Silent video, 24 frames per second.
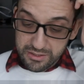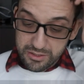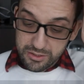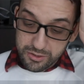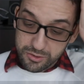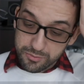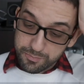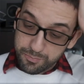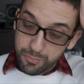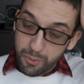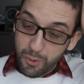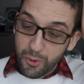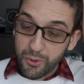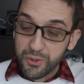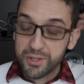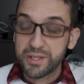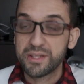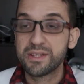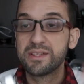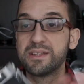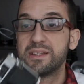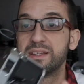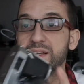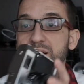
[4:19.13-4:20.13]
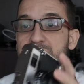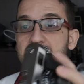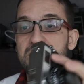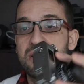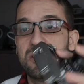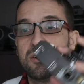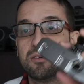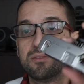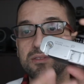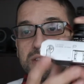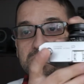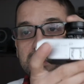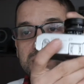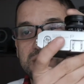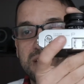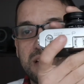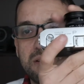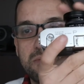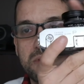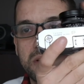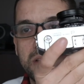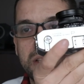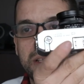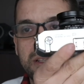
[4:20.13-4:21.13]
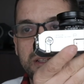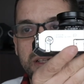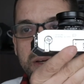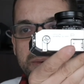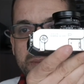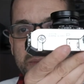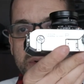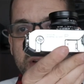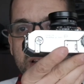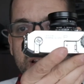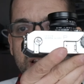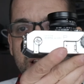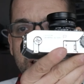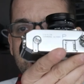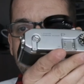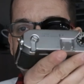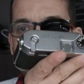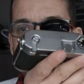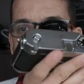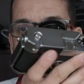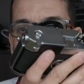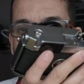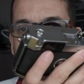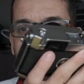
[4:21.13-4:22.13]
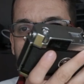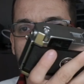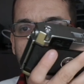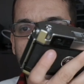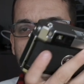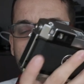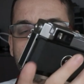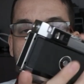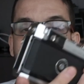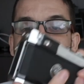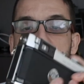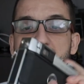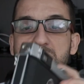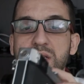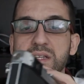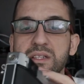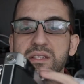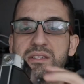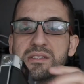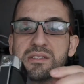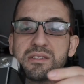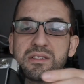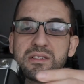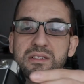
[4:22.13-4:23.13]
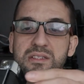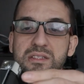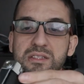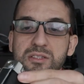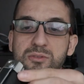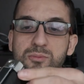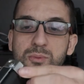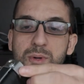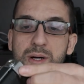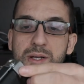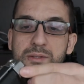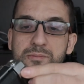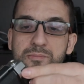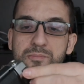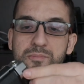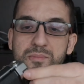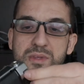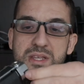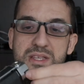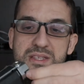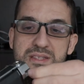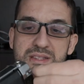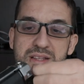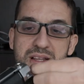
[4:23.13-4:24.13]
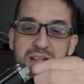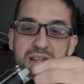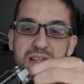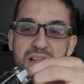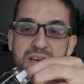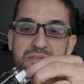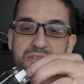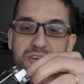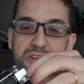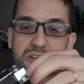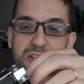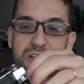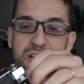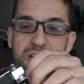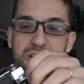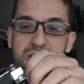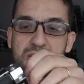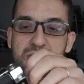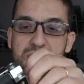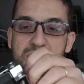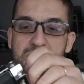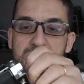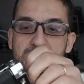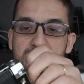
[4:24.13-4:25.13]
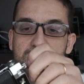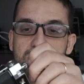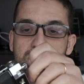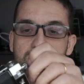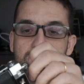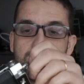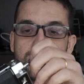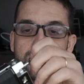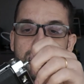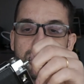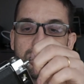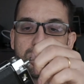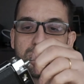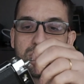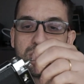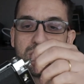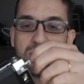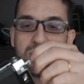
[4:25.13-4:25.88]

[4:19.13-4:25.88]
good point of this camera that I really like a lot is this one, is the lever to